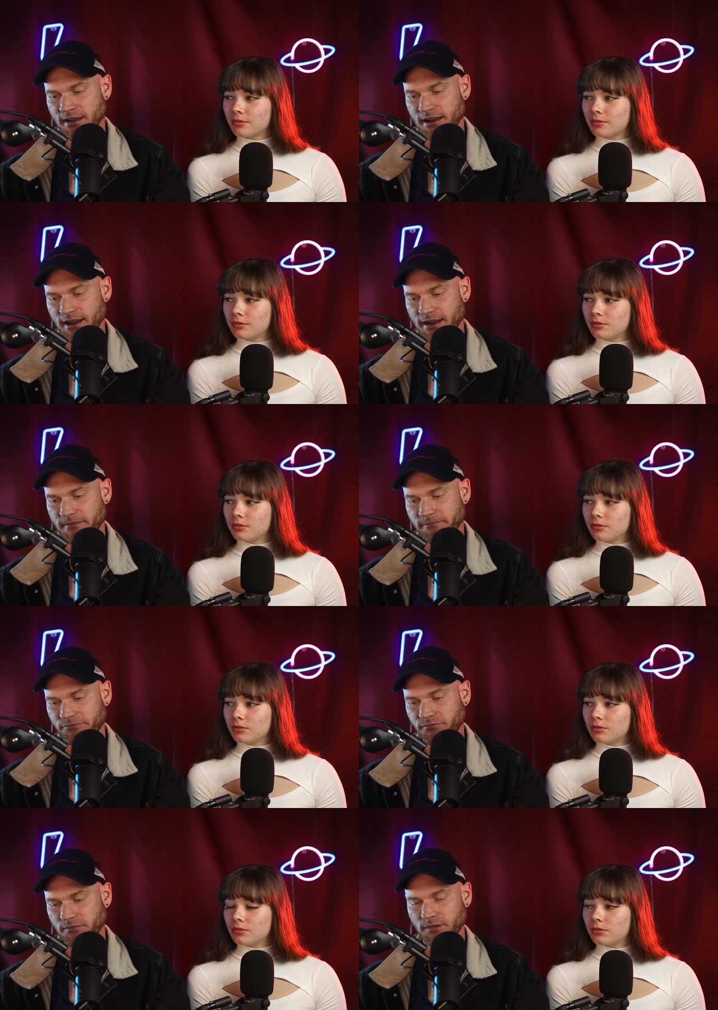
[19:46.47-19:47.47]

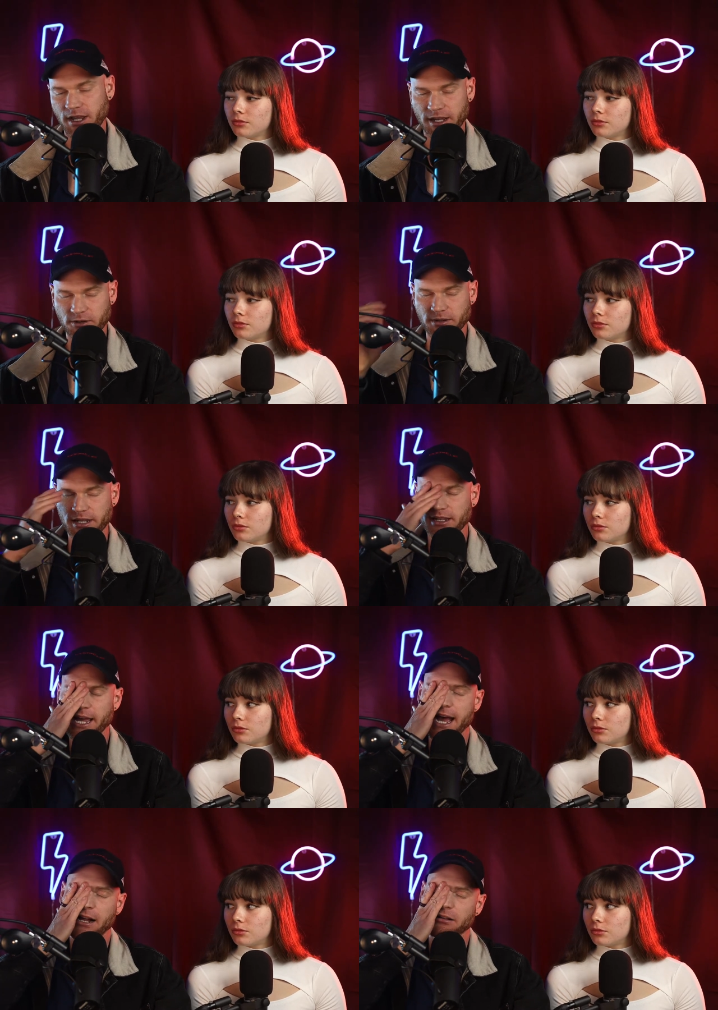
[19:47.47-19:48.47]
Speaker 1: Um, guy called
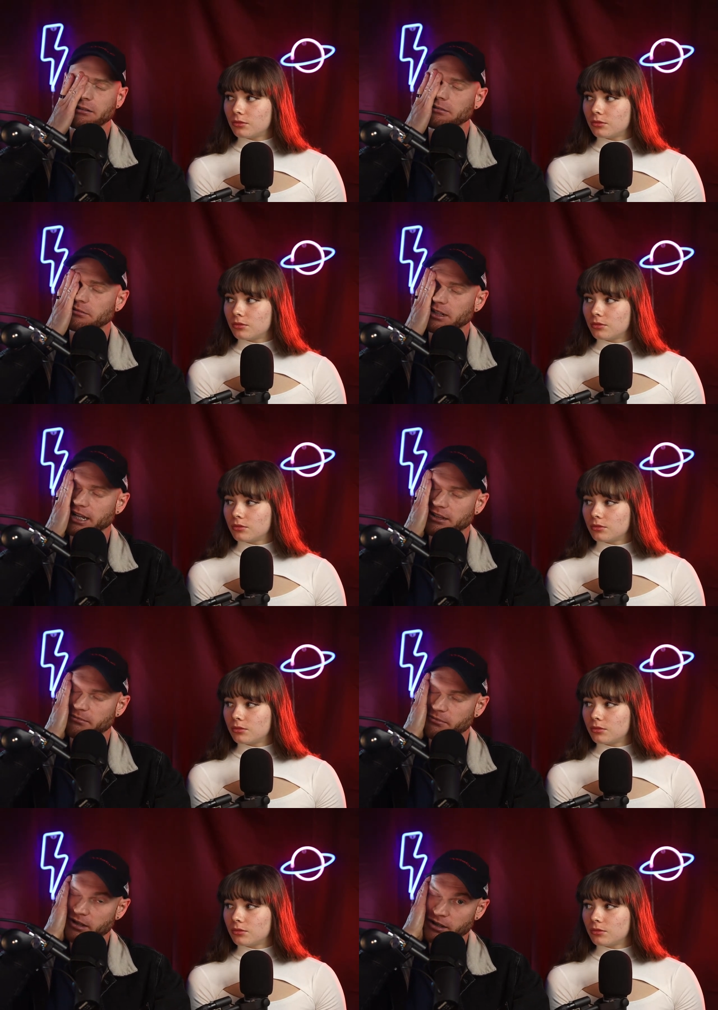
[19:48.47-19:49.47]
Cal or
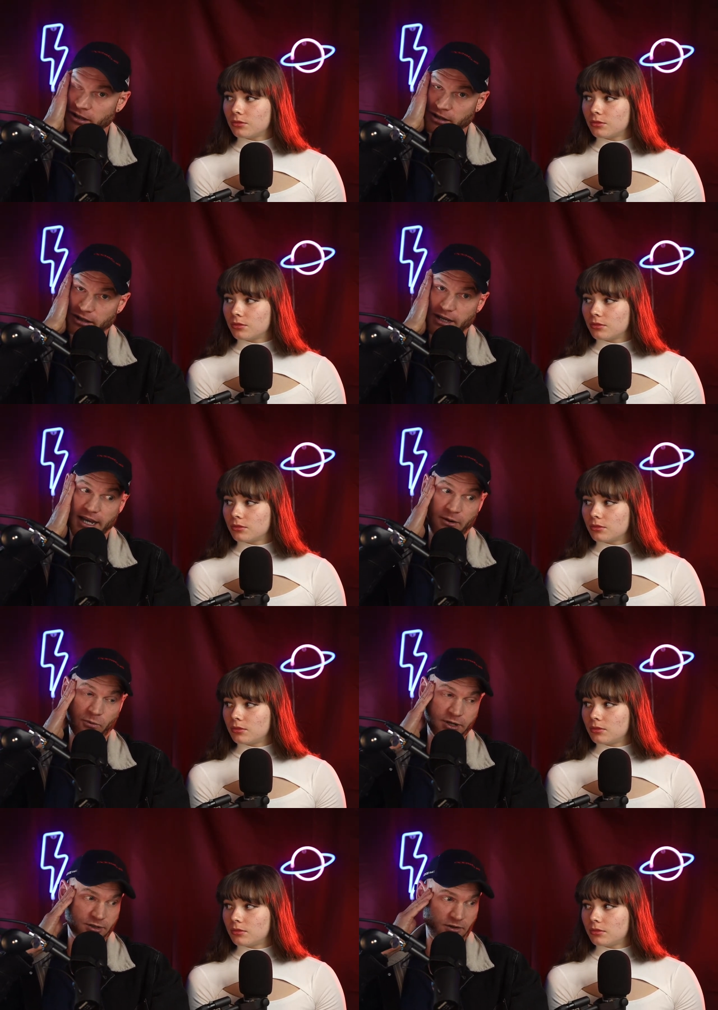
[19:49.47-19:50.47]
Caleb,
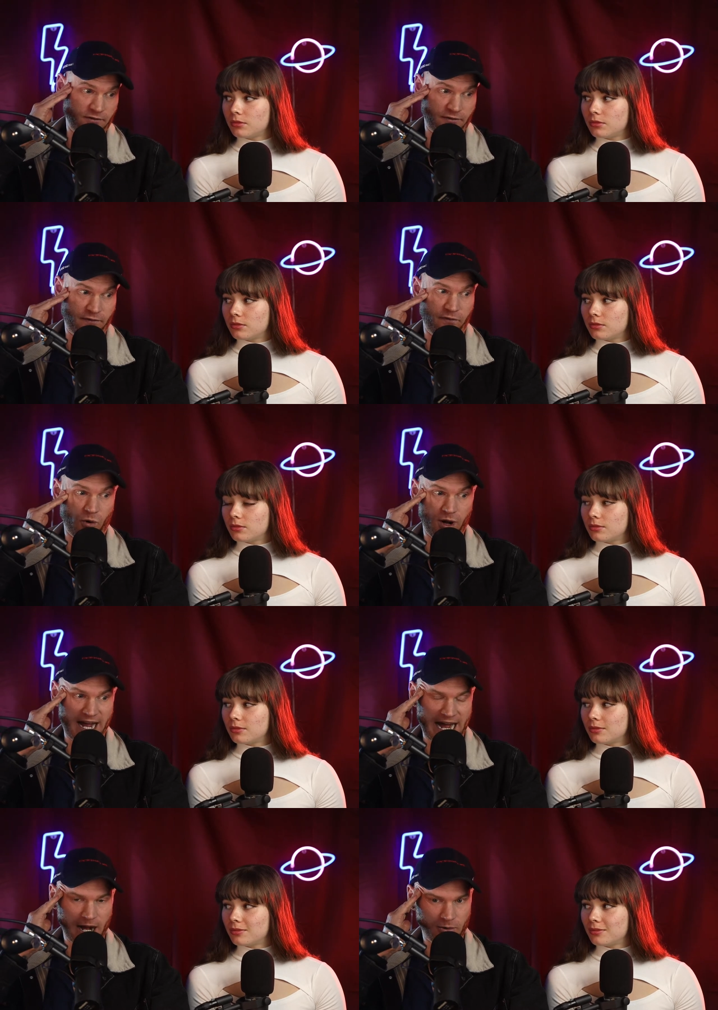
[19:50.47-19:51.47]
and we talked for
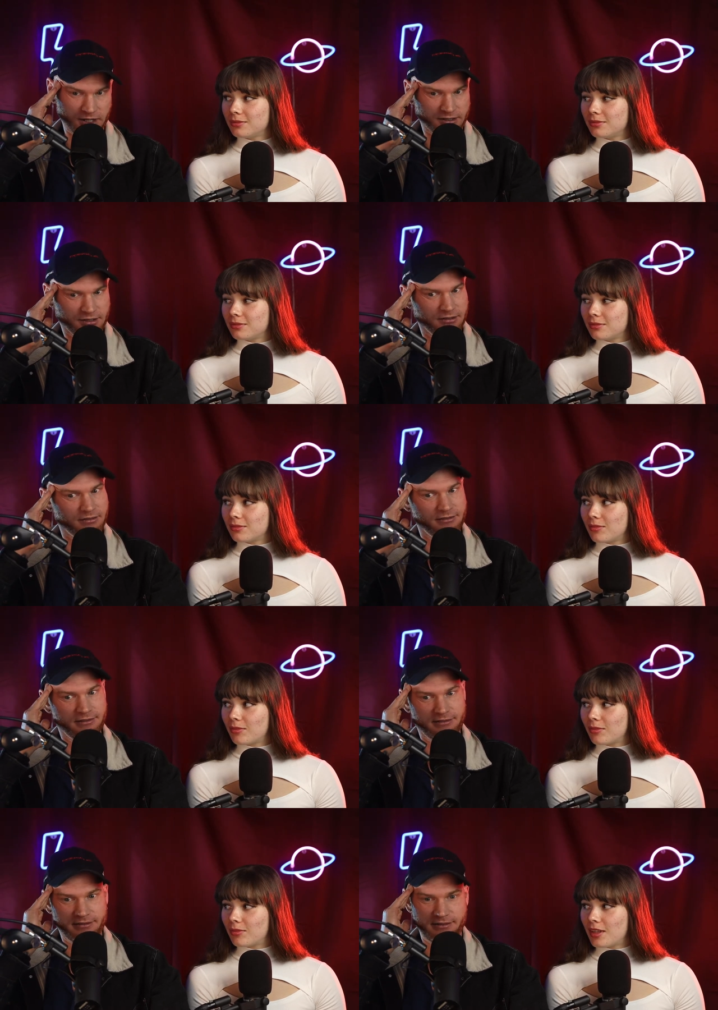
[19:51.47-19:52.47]
four hours.
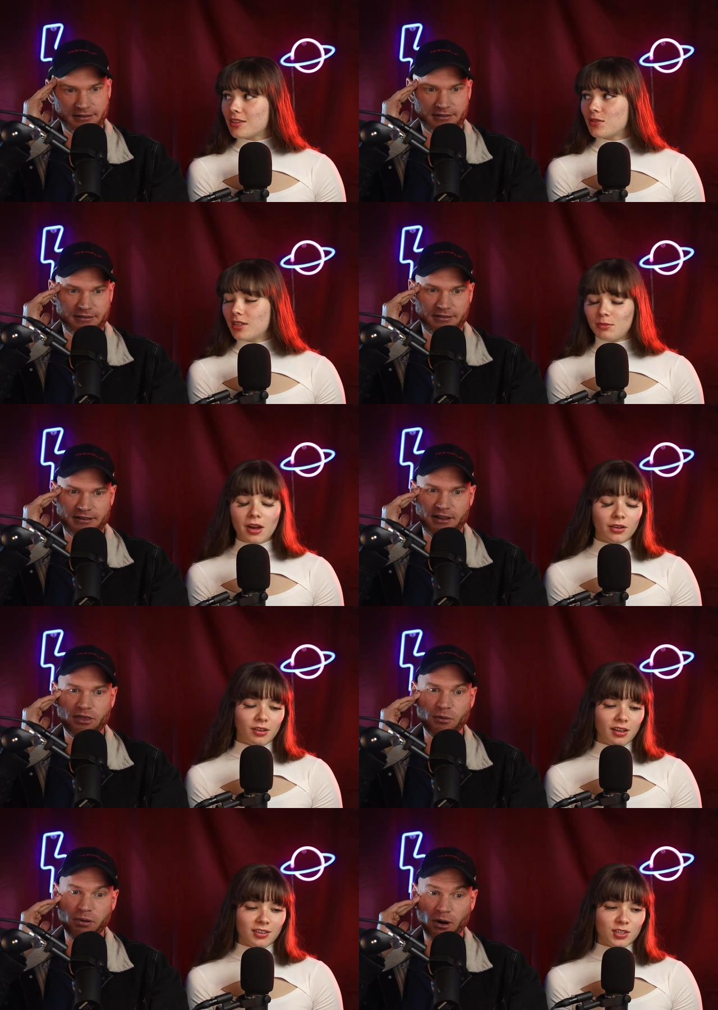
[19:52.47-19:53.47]
Speaker 2: That's very. I
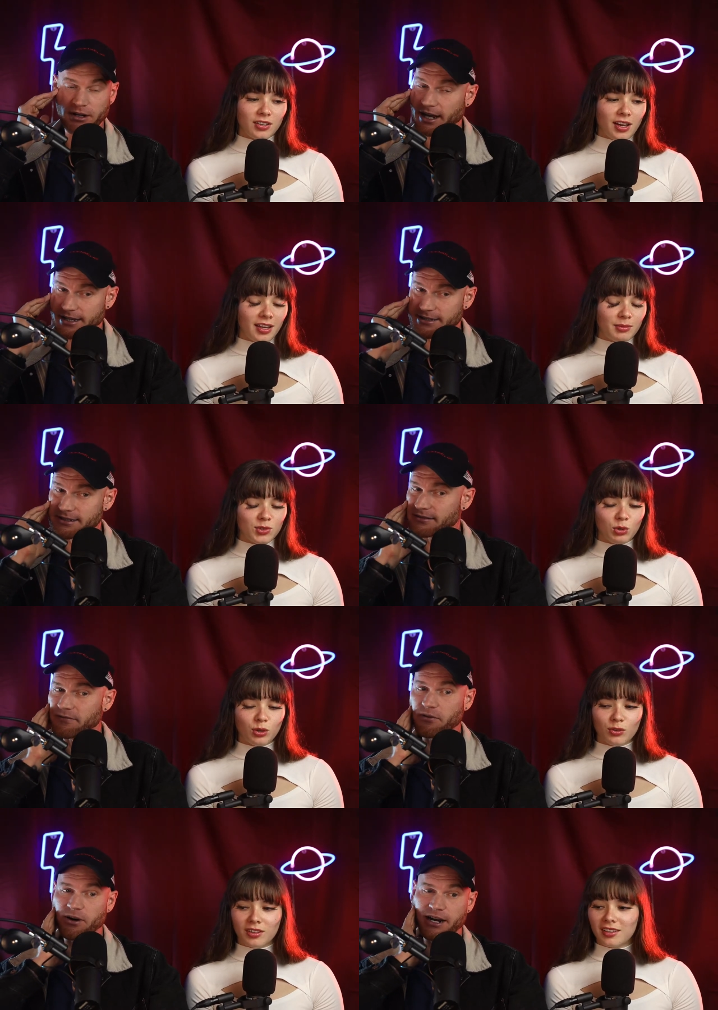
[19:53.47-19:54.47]
don't know. The podcast know
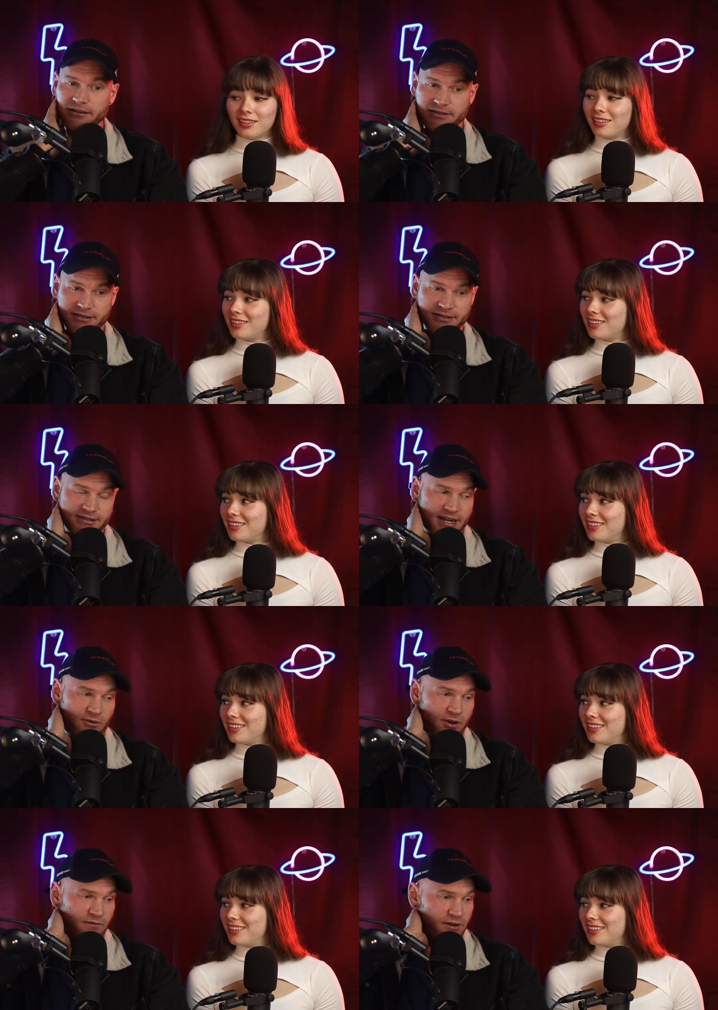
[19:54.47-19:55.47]
isn't four hours
Speaker 1: because
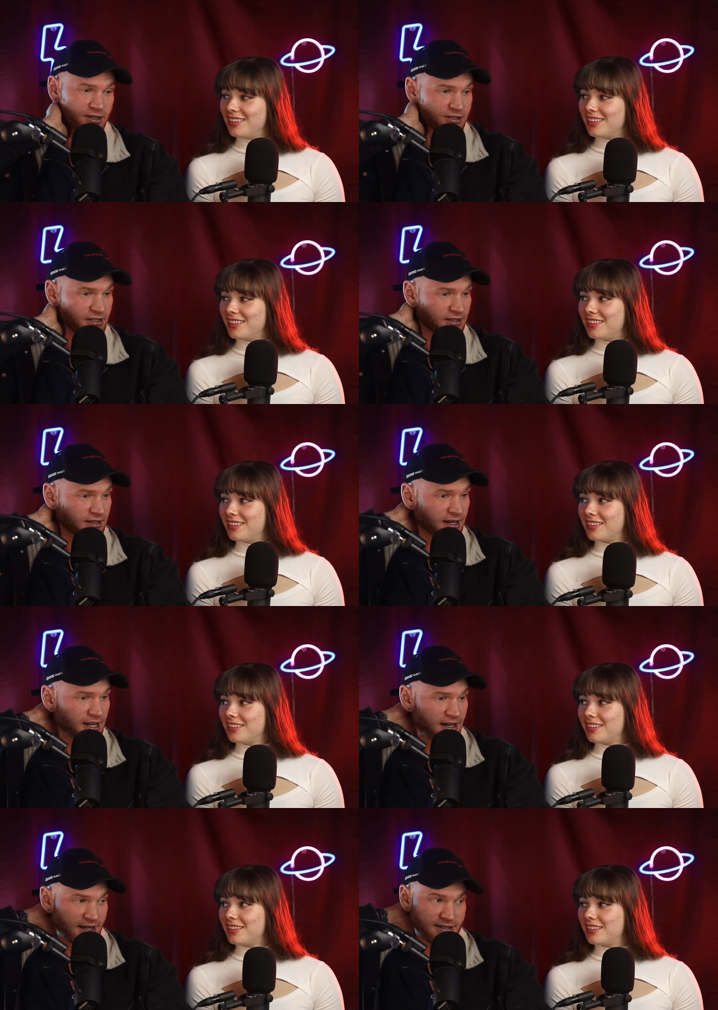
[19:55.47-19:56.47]
like we finished it, and then
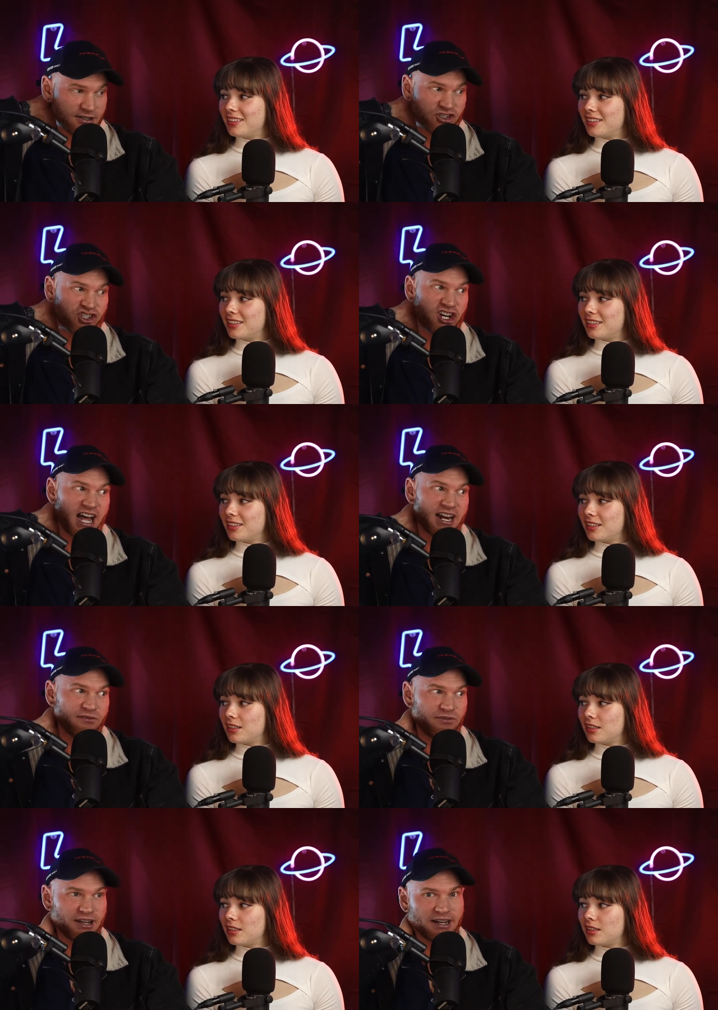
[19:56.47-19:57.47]
he and I just
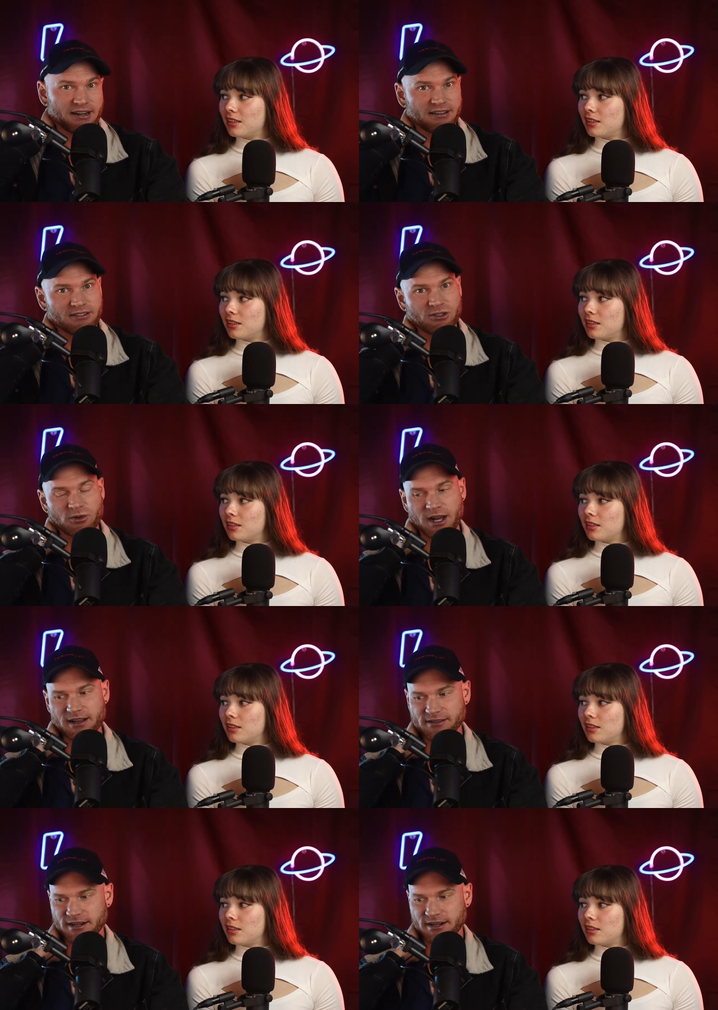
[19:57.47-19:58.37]
chatted for like another two hours, and